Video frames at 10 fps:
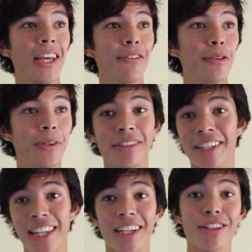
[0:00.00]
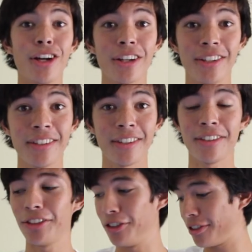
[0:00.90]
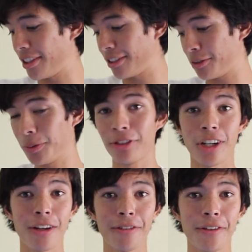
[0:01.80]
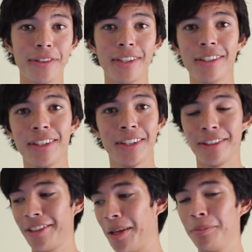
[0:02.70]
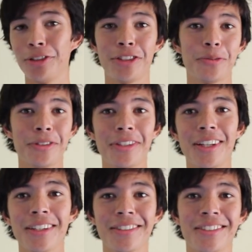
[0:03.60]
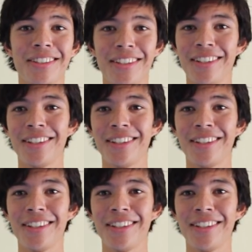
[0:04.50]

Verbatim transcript: if you want to skate like a long distance, you just like switch off every 10 pushes with your legs.